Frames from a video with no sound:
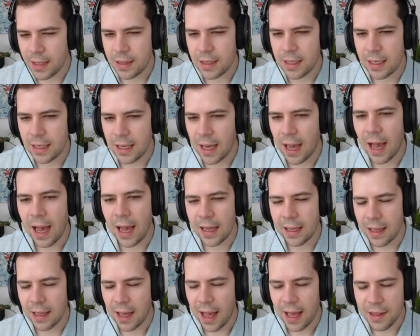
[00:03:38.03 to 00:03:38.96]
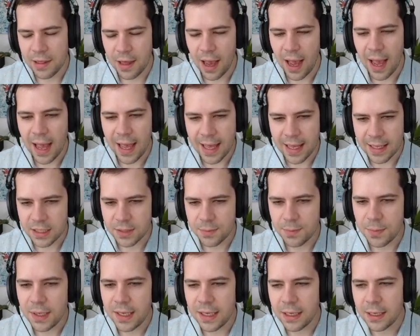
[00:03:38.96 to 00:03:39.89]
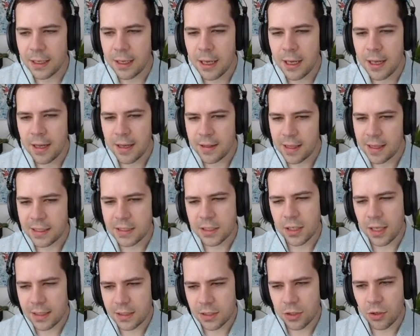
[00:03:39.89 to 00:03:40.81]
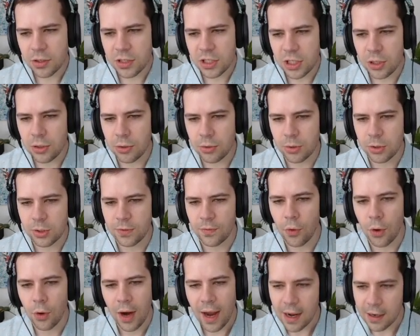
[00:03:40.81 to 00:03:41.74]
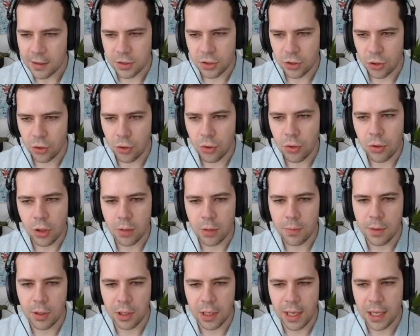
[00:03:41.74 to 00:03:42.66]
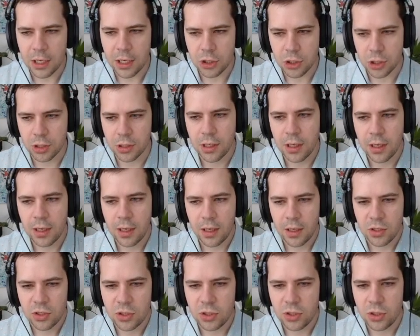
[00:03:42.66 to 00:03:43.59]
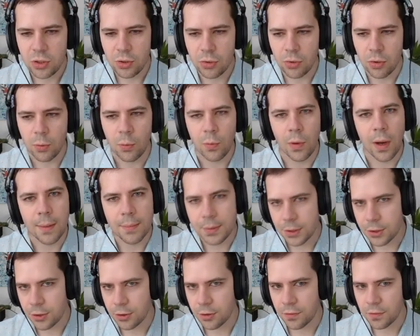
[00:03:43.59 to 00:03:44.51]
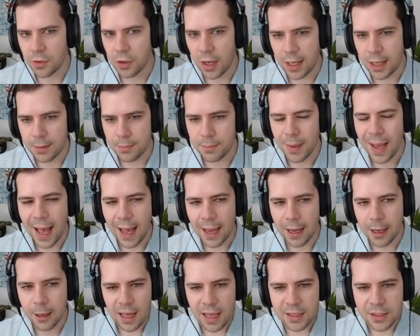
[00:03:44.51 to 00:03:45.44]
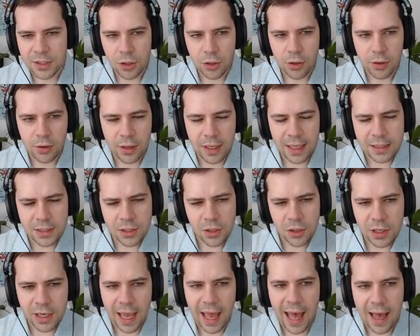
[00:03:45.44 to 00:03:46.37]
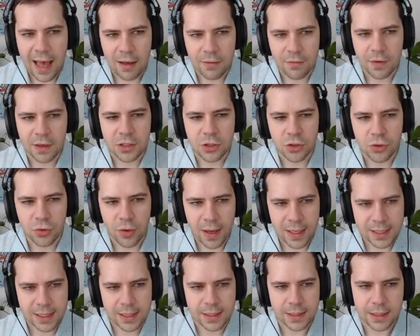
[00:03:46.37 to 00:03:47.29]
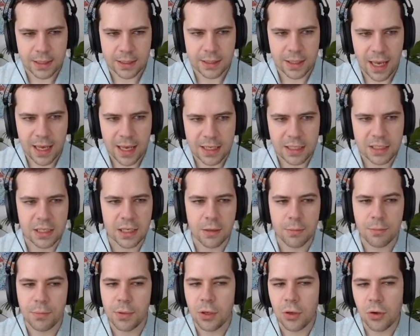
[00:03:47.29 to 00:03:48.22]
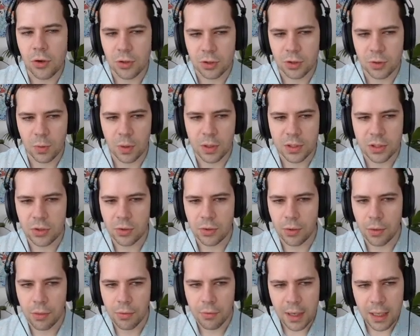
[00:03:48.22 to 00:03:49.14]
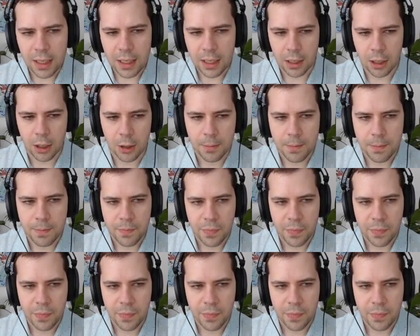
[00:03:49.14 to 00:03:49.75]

the ISP that it's going to use for external communication to the web server and back. And so it's going to have addresses assigned to computers 1, 2, and 3 here.